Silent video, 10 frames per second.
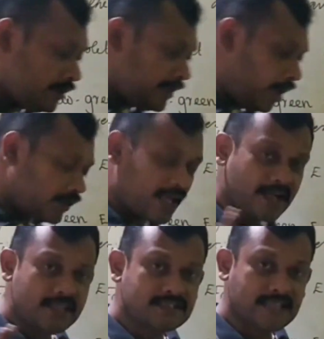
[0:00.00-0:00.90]
Now
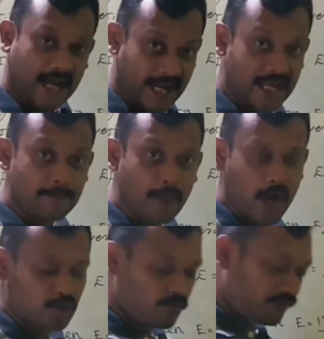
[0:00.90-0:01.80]
there is second
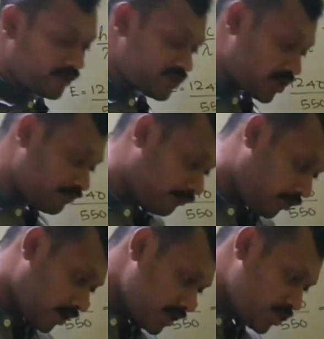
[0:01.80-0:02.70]
part of question
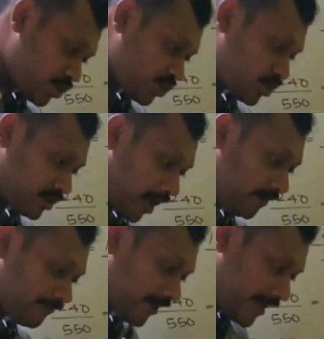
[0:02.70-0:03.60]
for us.
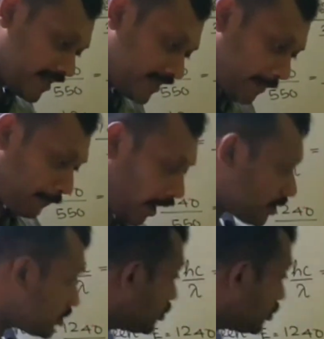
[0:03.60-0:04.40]
Now I am reading that part.